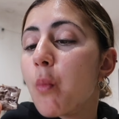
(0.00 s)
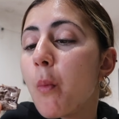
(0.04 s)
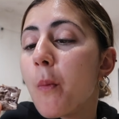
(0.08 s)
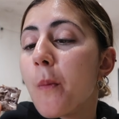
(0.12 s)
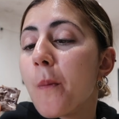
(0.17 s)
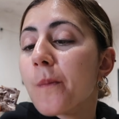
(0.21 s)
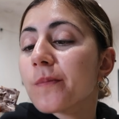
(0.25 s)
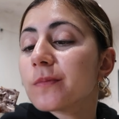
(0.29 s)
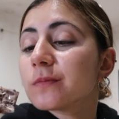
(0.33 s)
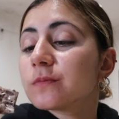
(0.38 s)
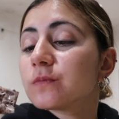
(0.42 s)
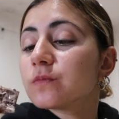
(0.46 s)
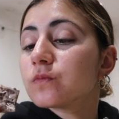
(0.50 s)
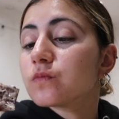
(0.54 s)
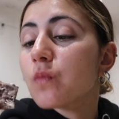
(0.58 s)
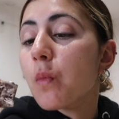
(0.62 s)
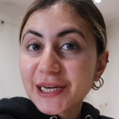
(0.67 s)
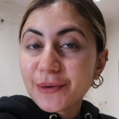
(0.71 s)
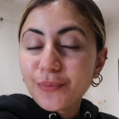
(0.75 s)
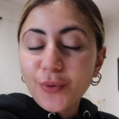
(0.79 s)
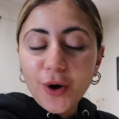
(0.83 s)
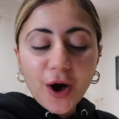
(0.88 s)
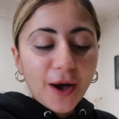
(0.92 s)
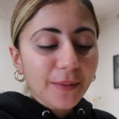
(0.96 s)
So
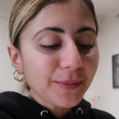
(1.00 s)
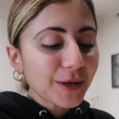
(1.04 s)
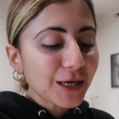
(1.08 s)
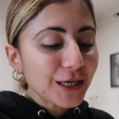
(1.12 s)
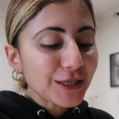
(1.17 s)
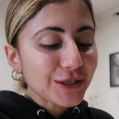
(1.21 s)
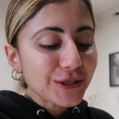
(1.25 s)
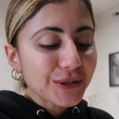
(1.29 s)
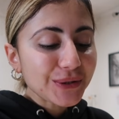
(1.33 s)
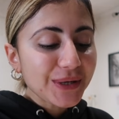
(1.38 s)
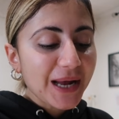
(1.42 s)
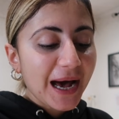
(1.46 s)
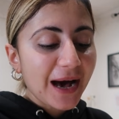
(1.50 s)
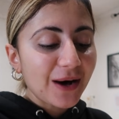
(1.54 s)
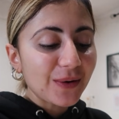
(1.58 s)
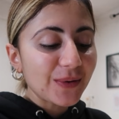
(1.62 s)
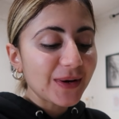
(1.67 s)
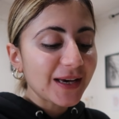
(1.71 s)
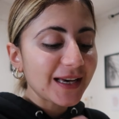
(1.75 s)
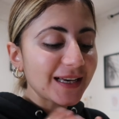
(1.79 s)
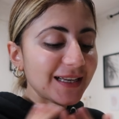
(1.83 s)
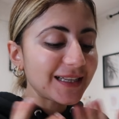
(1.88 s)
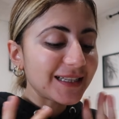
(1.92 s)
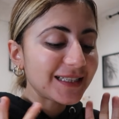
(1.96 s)
essentially what I'm gonna do now
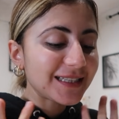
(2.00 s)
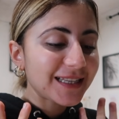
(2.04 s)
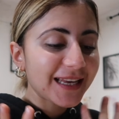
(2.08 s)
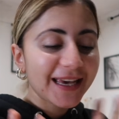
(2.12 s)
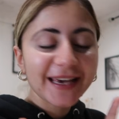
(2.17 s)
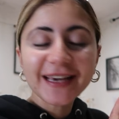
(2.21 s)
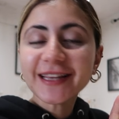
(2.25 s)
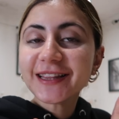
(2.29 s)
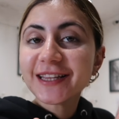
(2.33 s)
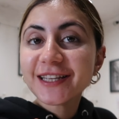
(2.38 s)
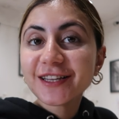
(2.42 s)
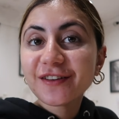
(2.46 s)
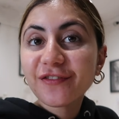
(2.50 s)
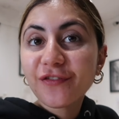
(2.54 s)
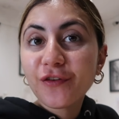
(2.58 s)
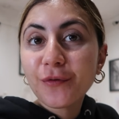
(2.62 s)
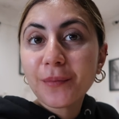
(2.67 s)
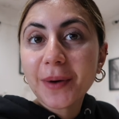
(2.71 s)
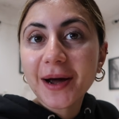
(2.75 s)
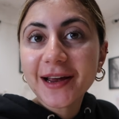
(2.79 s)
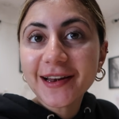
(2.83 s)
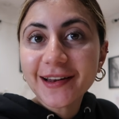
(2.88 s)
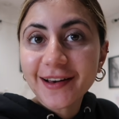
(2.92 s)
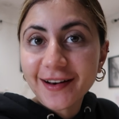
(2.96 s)
is eat this for
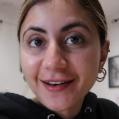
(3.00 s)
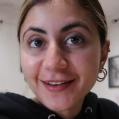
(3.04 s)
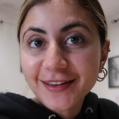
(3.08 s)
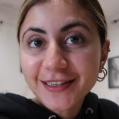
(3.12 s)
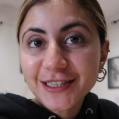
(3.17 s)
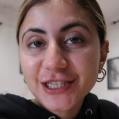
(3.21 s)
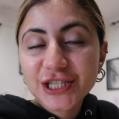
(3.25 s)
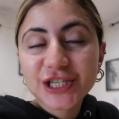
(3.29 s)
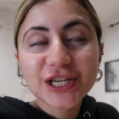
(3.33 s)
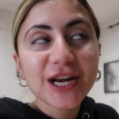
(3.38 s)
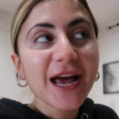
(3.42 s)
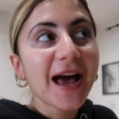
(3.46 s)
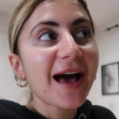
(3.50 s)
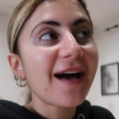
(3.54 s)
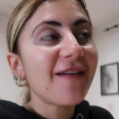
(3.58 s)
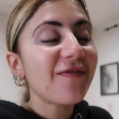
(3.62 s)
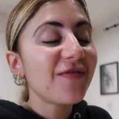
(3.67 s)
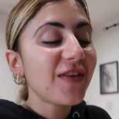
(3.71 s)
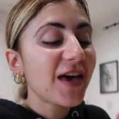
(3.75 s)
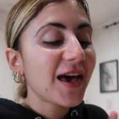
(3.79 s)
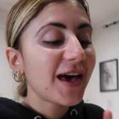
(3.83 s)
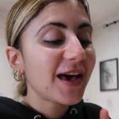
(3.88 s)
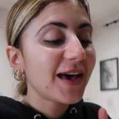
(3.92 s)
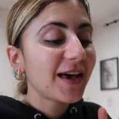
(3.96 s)
my lunch,
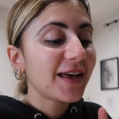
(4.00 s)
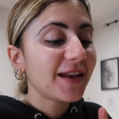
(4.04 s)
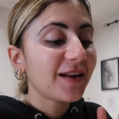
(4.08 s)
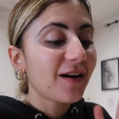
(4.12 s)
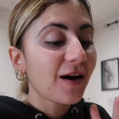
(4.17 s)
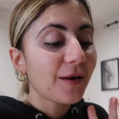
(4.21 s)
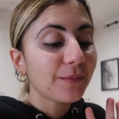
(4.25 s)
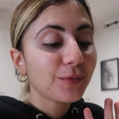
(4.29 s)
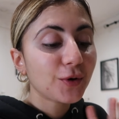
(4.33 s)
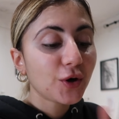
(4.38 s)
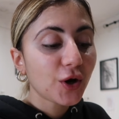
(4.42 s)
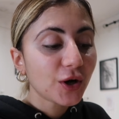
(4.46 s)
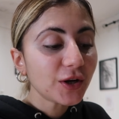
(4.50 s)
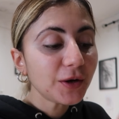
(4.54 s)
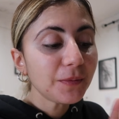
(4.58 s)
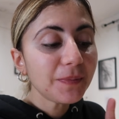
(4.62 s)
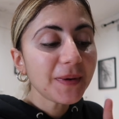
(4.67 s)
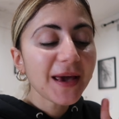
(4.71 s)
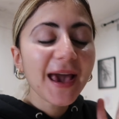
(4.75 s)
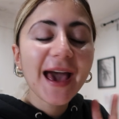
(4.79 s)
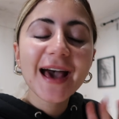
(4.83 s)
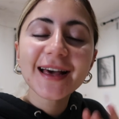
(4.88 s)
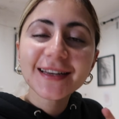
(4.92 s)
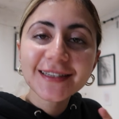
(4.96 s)
and then I'm gonna
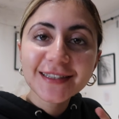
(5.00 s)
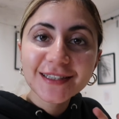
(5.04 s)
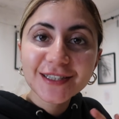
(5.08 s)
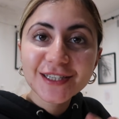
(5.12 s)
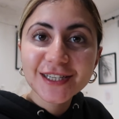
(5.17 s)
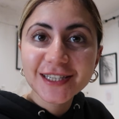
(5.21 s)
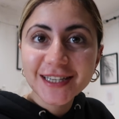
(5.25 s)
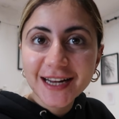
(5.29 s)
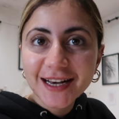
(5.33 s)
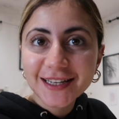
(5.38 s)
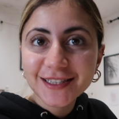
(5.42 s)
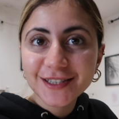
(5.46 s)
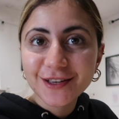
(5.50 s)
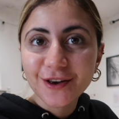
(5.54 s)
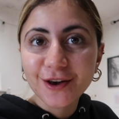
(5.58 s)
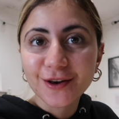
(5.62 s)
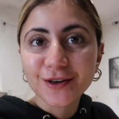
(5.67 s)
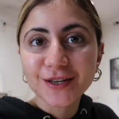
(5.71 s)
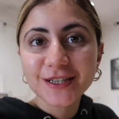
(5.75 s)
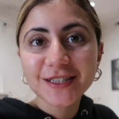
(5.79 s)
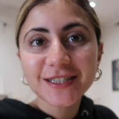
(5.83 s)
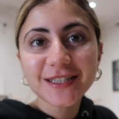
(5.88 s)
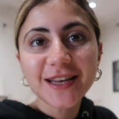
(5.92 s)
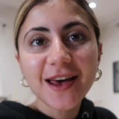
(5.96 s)
be heading to
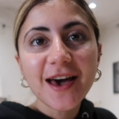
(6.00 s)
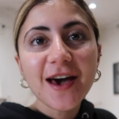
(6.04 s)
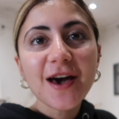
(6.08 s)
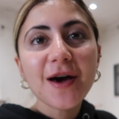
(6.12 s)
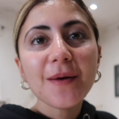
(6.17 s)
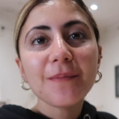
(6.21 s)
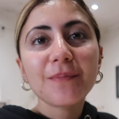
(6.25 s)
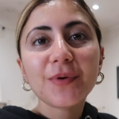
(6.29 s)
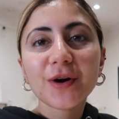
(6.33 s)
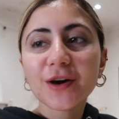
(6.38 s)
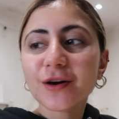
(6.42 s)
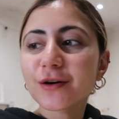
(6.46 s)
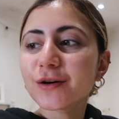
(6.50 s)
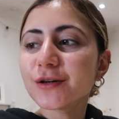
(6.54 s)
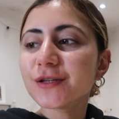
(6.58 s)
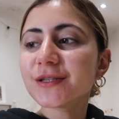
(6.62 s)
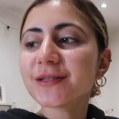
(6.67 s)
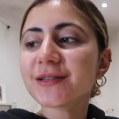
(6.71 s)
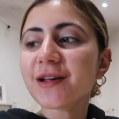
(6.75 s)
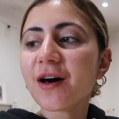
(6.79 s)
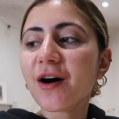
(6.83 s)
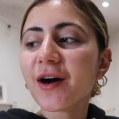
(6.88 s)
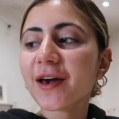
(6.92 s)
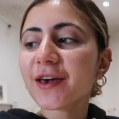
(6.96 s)
Tesco's
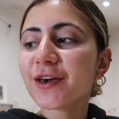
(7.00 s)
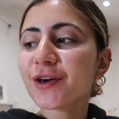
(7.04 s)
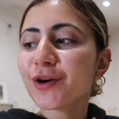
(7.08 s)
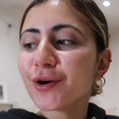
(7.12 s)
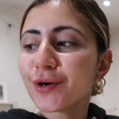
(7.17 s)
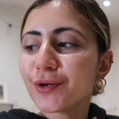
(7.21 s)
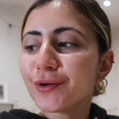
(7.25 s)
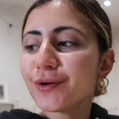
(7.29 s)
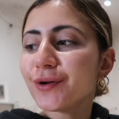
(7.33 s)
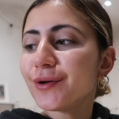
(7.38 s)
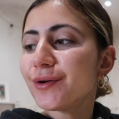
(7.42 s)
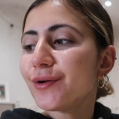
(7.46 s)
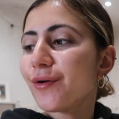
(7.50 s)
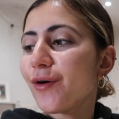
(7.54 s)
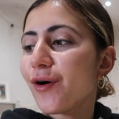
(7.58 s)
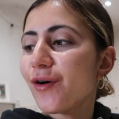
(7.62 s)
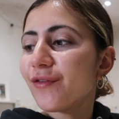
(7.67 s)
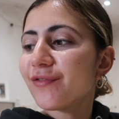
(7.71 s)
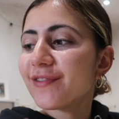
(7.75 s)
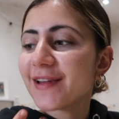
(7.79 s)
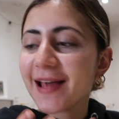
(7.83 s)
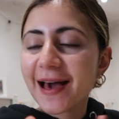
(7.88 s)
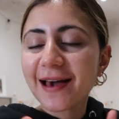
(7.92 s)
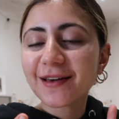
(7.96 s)
because I couldn't
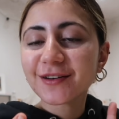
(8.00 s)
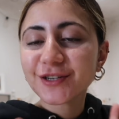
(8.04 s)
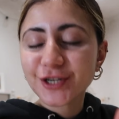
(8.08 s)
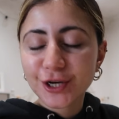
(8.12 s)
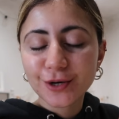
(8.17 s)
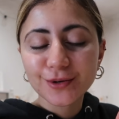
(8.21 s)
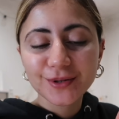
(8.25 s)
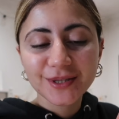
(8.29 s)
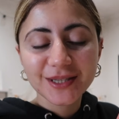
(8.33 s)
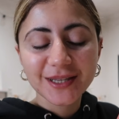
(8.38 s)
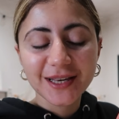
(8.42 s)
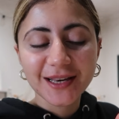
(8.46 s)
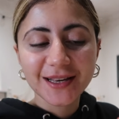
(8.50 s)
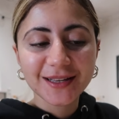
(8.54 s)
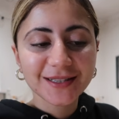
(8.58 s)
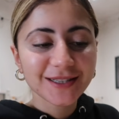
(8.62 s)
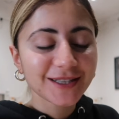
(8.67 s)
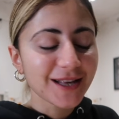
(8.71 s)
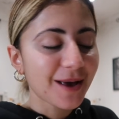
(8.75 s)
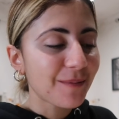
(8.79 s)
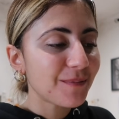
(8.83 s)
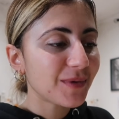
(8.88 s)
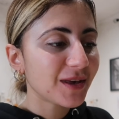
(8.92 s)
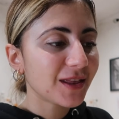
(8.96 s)
have let Josie
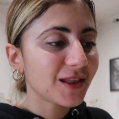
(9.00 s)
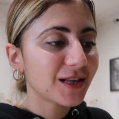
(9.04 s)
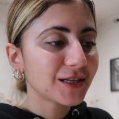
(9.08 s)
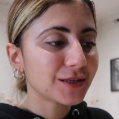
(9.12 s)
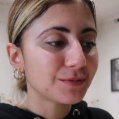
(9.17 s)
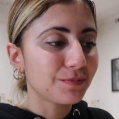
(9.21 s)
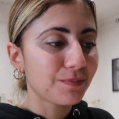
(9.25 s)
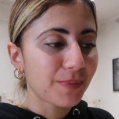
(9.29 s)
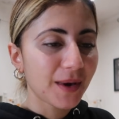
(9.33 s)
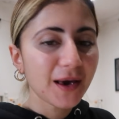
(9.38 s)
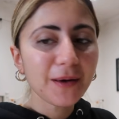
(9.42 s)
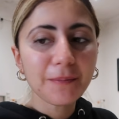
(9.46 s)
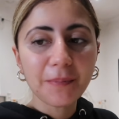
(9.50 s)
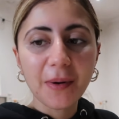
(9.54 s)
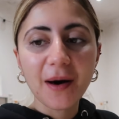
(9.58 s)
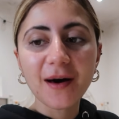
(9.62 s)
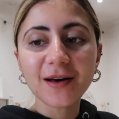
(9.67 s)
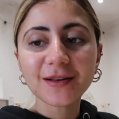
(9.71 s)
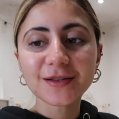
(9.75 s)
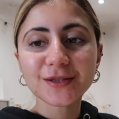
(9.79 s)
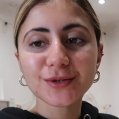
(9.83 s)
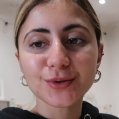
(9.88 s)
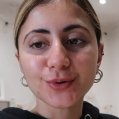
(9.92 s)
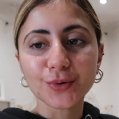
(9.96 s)
send me this big
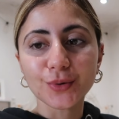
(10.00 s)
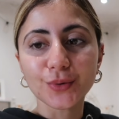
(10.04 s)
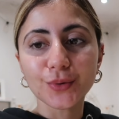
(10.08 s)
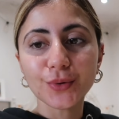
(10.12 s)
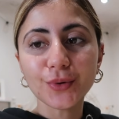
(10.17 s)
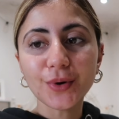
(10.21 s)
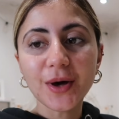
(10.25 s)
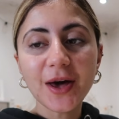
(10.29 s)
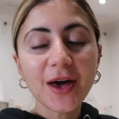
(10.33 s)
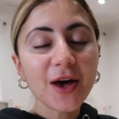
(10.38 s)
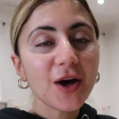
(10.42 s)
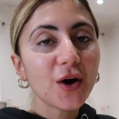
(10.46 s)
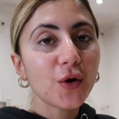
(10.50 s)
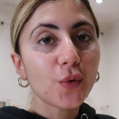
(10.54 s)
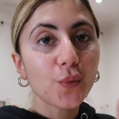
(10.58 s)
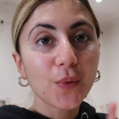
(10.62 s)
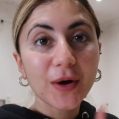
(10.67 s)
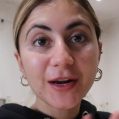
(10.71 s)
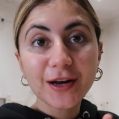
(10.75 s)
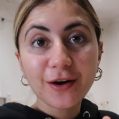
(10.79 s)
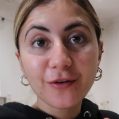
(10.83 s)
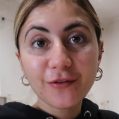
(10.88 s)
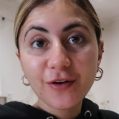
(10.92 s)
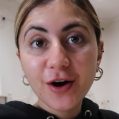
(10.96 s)
parcel,
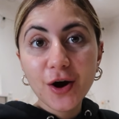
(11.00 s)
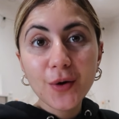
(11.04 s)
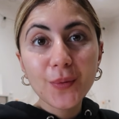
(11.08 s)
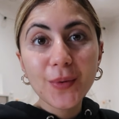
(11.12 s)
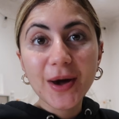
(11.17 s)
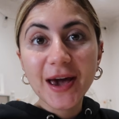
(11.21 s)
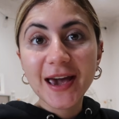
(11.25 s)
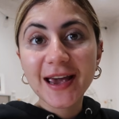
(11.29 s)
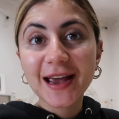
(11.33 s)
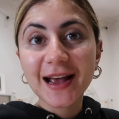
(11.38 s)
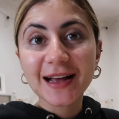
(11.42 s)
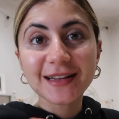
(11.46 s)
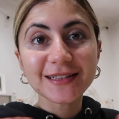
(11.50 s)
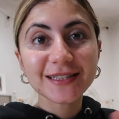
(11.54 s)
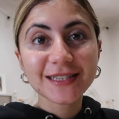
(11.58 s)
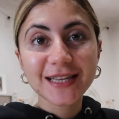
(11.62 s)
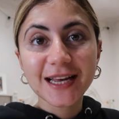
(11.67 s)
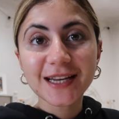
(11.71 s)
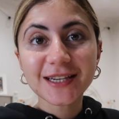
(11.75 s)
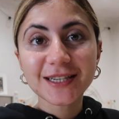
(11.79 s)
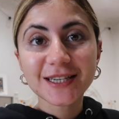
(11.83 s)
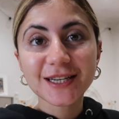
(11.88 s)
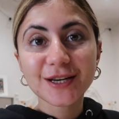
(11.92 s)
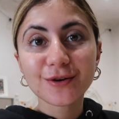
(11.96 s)
went out her way and
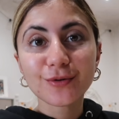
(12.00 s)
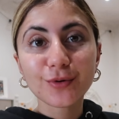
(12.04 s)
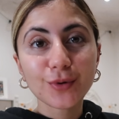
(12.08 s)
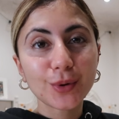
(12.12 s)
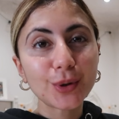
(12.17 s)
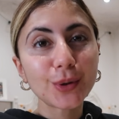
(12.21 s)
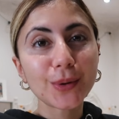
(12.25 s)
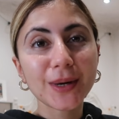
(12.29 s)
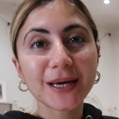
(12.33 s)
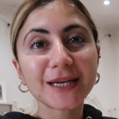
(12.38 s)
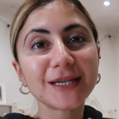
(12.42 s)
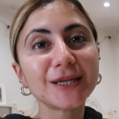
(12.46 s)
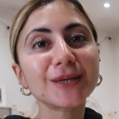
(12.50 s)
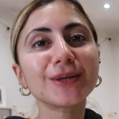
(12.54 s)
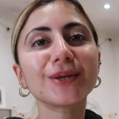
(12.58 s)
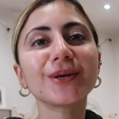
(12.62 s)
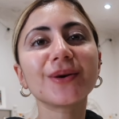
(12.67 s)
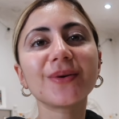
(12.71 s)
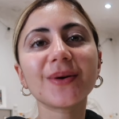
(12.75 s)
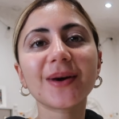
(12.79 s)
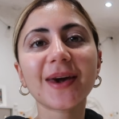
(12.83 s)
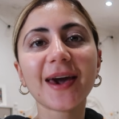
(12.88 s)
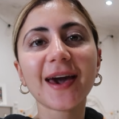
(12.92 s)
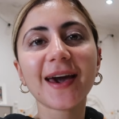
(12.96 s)
sent it all the way to
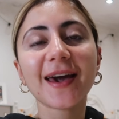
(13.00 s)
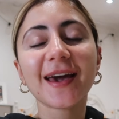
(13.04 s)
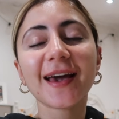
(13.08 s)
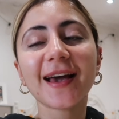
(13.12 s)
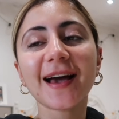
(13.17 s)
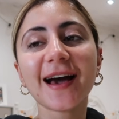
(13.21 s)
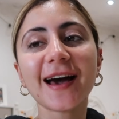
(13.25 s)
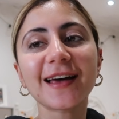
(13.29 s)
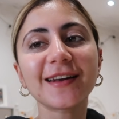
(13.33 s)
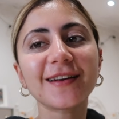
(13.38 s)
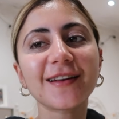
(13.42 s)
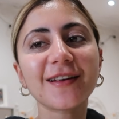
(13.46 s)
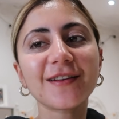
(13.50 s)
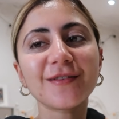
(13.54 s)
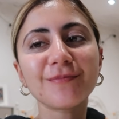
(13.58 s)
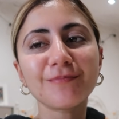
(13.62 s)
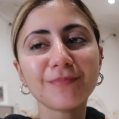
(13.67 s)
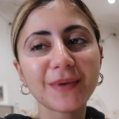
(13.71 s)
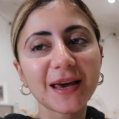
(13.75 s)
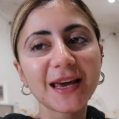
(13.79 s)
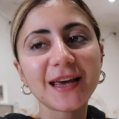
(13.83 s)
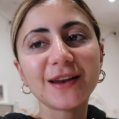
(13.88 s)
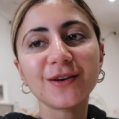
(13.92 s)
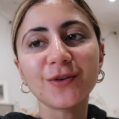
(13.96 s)
the UK and
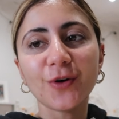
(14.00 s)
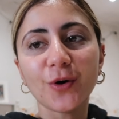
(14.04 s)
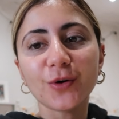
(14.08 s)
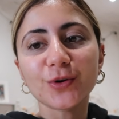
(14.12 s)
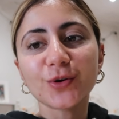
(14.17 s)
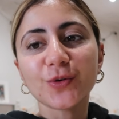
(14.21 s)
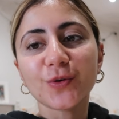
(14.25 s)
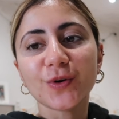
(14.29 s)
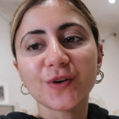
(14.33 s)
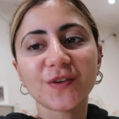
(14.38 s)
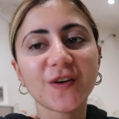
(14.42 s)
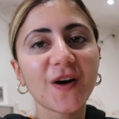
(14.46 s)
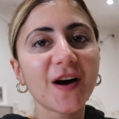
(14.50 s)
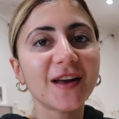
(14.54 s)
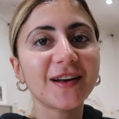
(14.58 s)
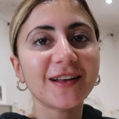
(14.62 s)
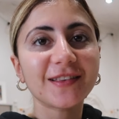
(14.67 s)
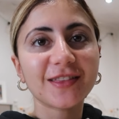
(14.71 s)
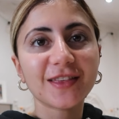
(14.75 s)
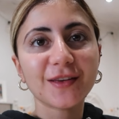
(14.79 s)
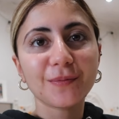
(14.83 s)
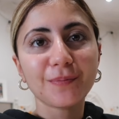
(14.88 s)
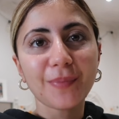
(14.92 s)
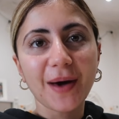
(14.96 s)
me not to return
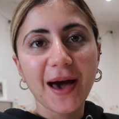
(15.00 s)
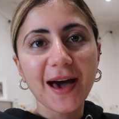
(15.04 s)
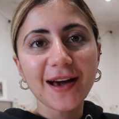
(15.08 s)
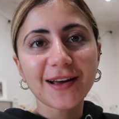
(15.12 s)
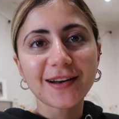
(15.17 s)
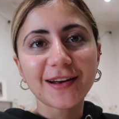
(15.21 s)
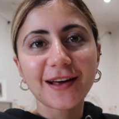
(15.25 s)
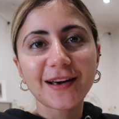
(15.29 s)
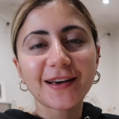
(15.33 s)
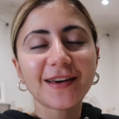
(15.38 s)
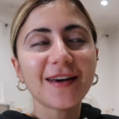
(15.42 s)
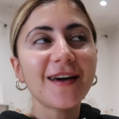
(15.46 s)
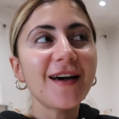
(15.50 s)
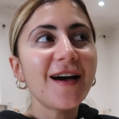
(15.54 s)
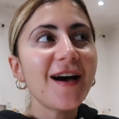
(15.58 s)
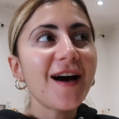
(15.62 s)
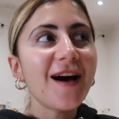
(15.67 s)
anything back. Like,